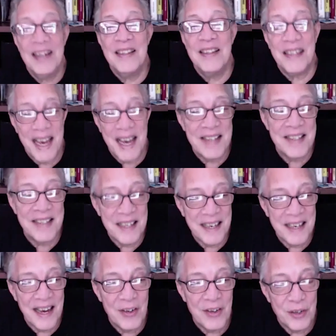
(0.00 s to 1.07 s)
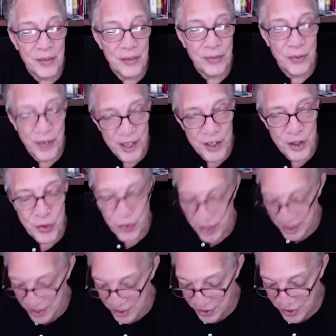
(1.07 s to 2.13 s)
The Casting Couch of Greenwich Street,
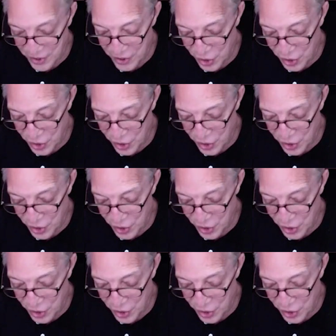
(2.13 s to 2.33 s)
is going to